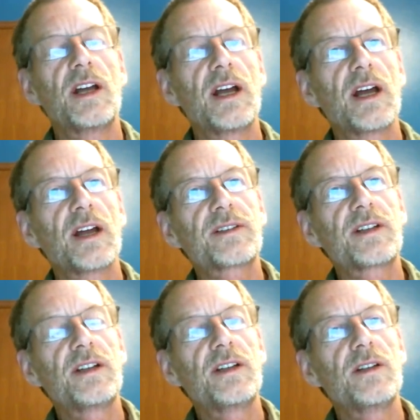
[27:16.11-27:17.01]

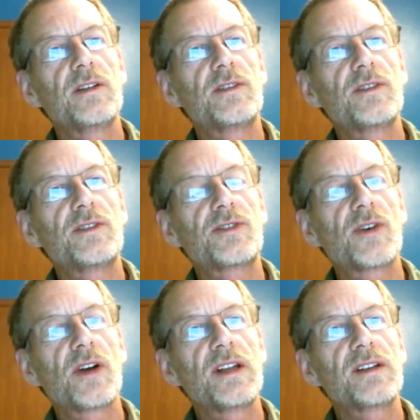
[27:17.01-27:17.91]
asking you to
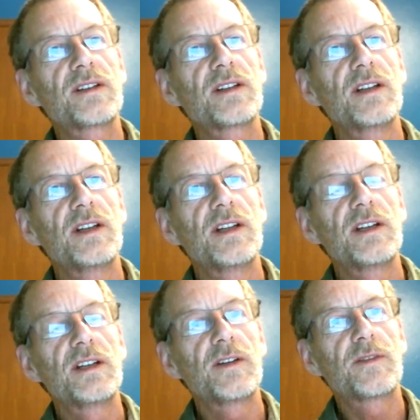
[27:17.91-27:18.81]
trace
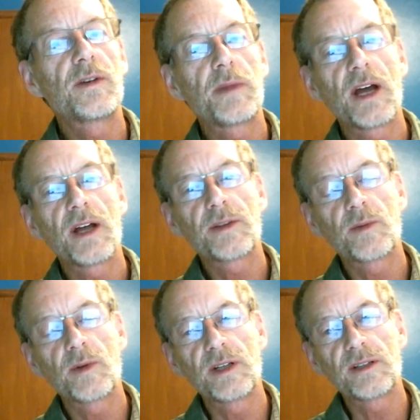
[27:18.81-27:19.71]
different
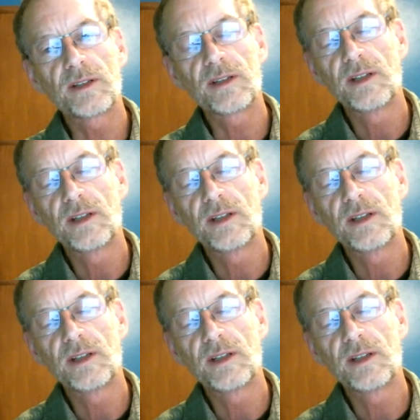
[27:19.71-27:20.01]
pathways.